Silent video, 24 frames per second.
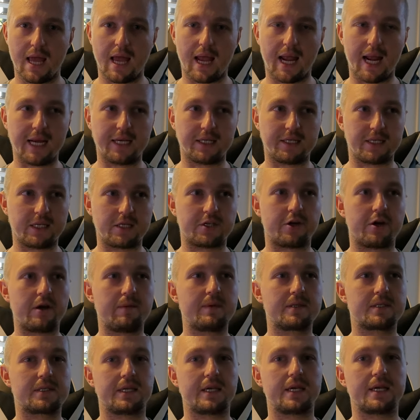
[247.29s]
It
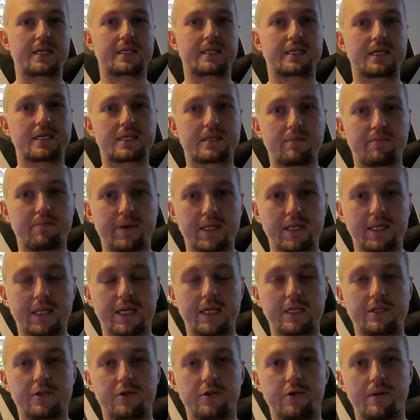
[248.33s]
determines the
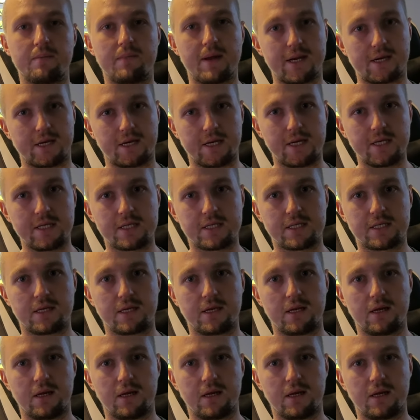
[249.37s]
accessibility to amenities,